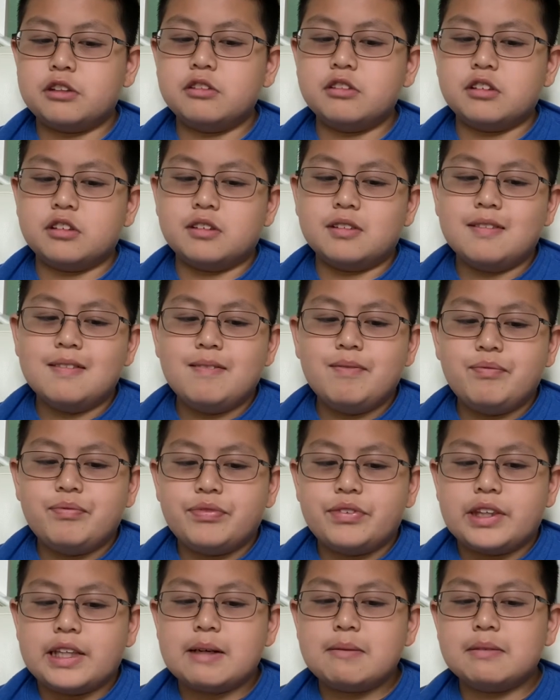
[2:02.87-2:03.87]
cool.
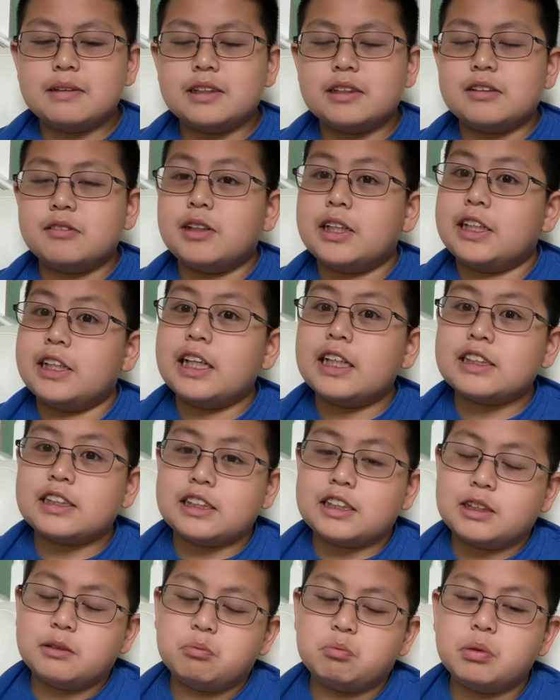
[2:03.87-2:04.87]
And
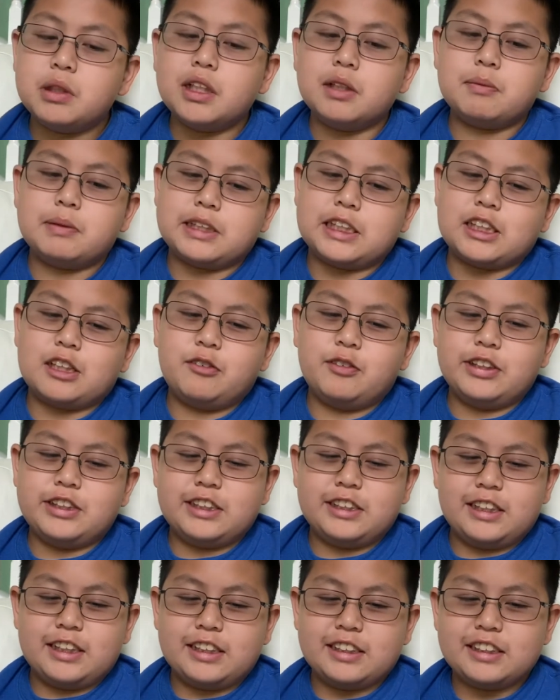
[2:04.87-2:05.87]
that's pretty much a
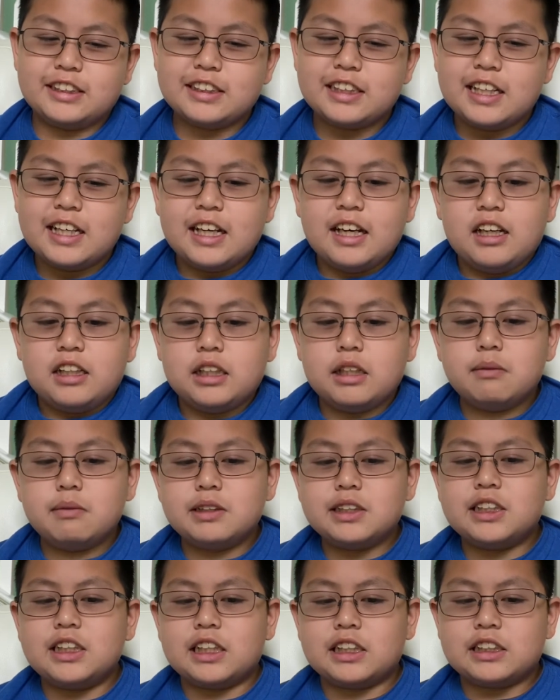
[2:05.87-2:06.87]
coincidence. Number
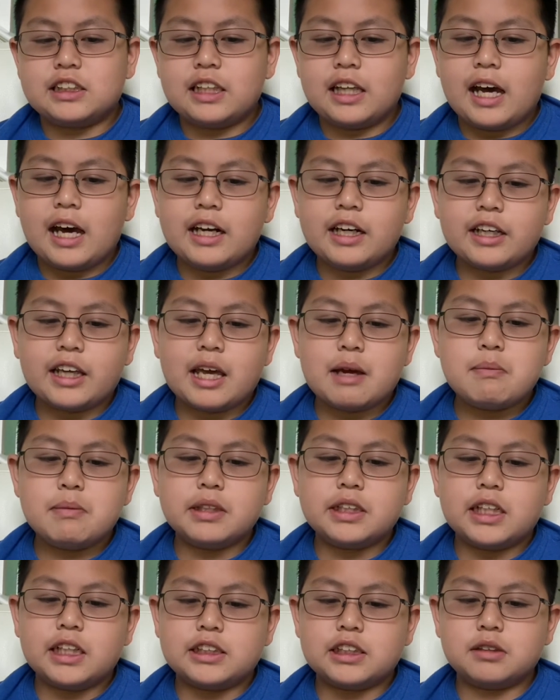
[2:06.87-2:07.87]
six, the Atacama
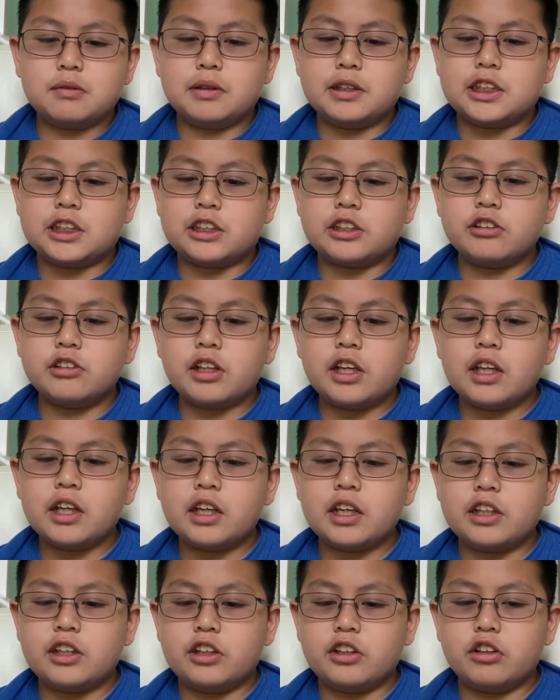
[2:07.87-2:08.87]
Desert, which is located
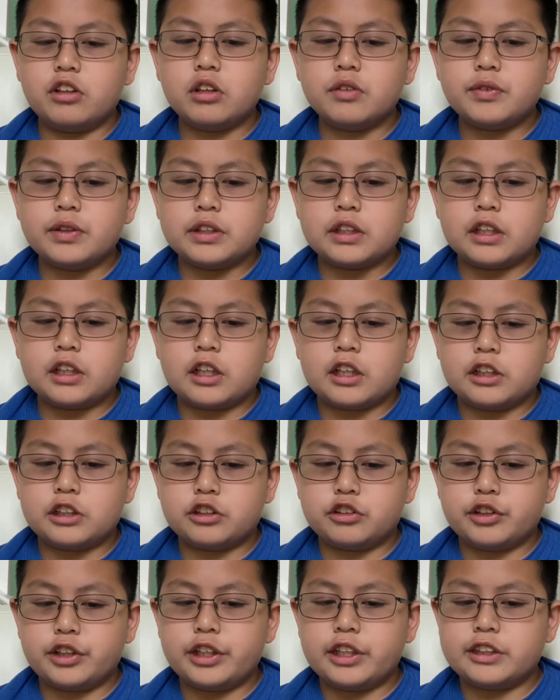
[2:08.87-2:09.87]
in the north of the
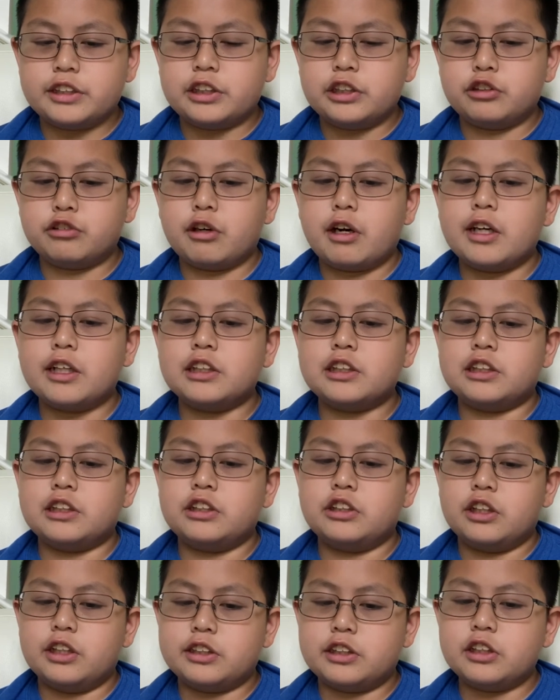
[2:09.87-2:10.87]
country, is the driest
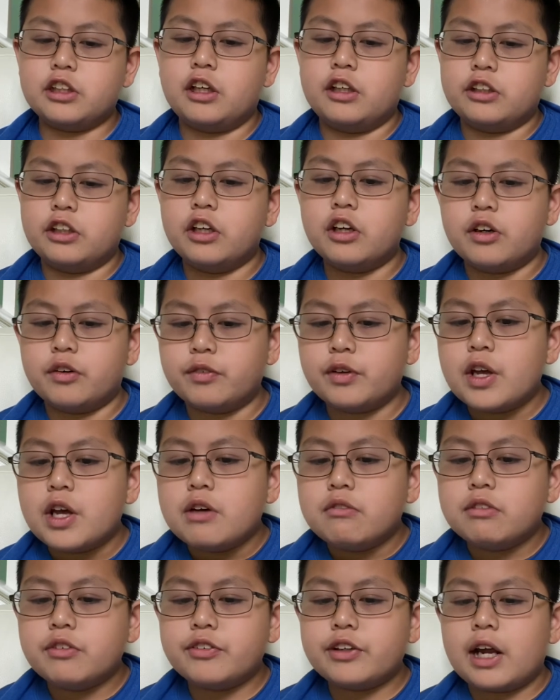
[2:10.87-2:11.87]
desert on Earth,
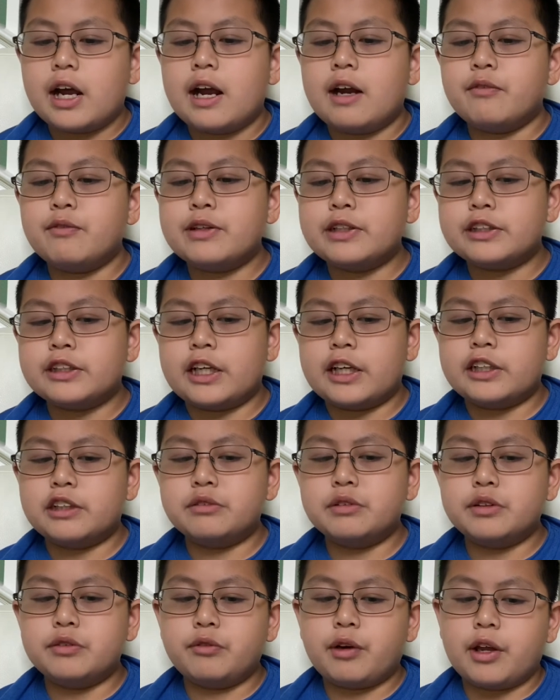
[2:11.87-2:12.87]
with an average
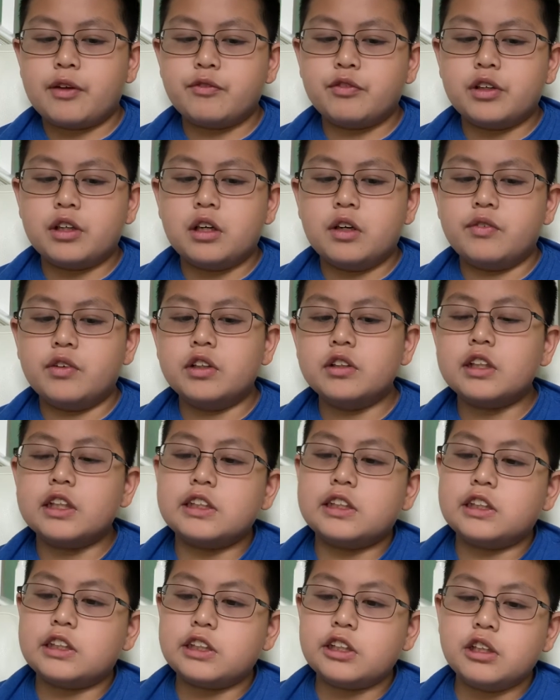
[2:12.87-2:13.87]
annual rainfall of only
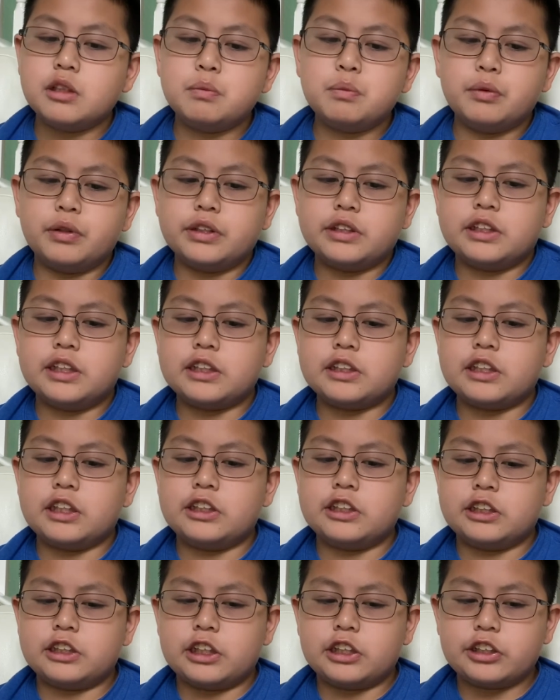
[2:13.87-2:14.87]
0.6
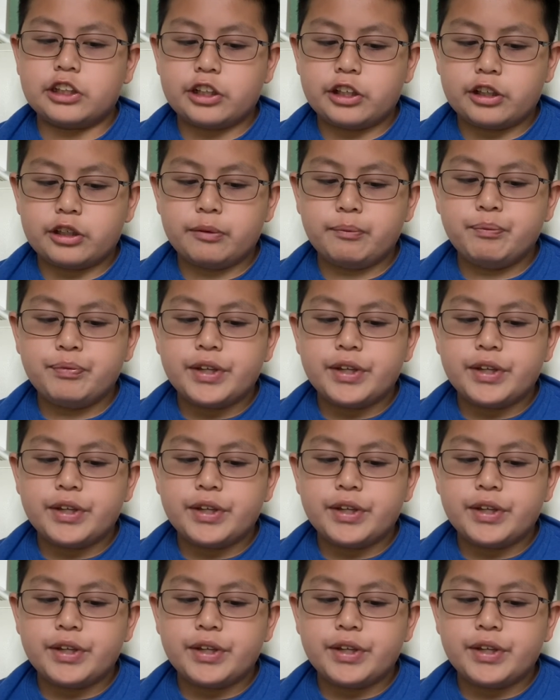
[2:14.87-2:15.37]
inches a year.